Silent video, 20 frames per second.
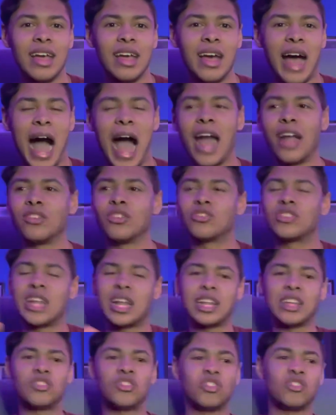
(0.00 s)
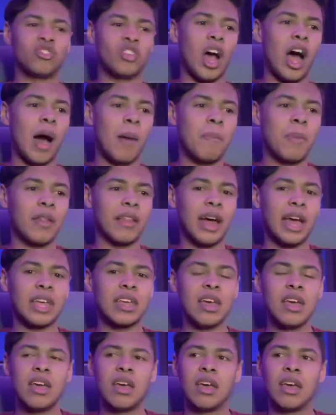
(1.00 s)
I understand it's your job, but,
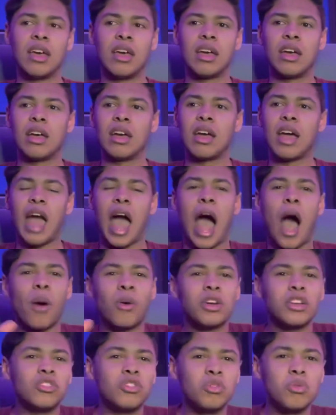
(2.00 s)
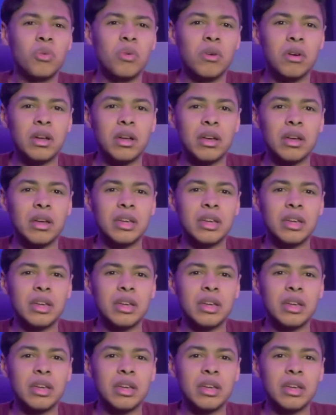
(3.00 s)
like, how could you